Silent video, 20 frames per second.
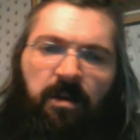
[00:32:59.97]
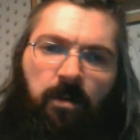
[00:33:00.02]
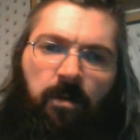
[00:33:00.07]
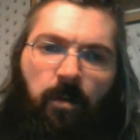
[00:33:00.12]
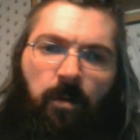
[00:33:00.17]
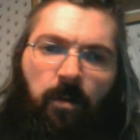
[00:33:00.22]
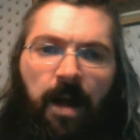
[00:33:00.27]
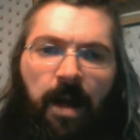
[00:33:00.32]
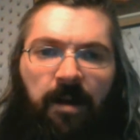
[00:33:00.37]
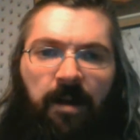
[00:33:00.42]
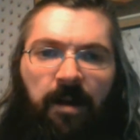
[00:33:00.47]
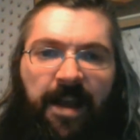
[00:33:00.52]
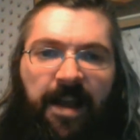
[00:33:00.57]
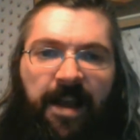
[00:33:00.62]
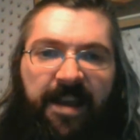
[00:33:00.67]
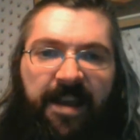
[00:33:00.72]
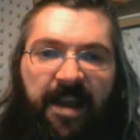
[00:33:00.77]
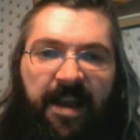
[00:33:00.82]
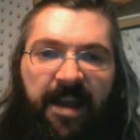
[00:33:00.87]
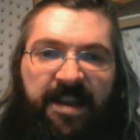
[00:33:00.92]
well,
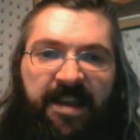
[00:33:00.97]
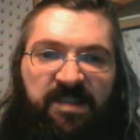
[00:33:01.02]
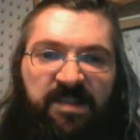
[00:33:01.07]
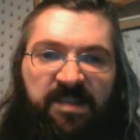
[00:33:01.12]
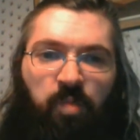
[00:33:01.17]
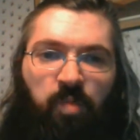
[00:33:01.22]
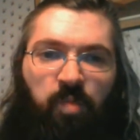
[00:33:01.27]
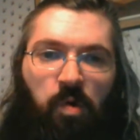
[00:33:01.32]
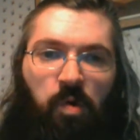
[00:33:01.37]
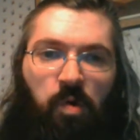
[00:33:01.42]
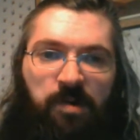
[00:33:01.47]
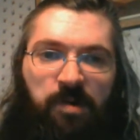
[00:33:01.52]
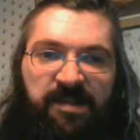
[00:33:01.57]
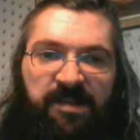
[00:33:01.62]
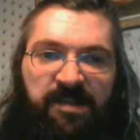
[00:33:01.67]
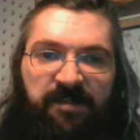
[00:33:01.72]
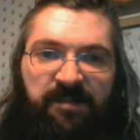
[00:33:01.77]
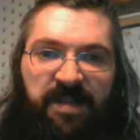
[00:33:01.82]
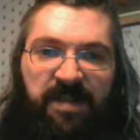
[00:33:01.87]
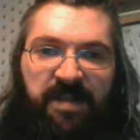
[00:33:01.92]
I guess
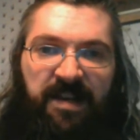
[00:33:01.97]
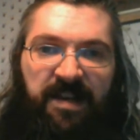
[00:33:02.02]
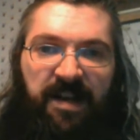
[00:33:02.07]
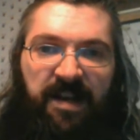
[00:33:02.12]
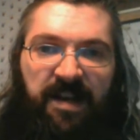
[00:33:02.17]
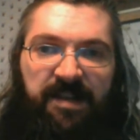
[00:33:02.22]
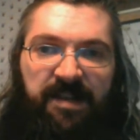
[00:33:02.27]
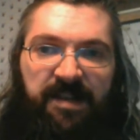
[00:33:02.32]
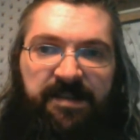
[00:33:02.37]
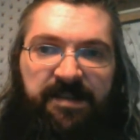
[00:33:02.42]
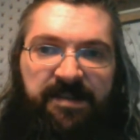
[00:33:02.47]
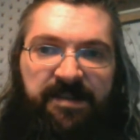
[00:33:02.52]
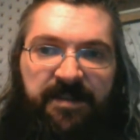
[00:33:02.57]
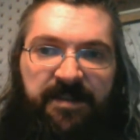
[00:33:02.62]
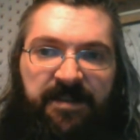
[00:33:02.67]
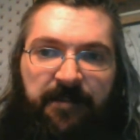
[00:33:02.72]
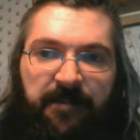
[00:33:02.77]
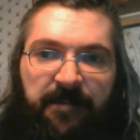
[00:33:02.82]
worse, because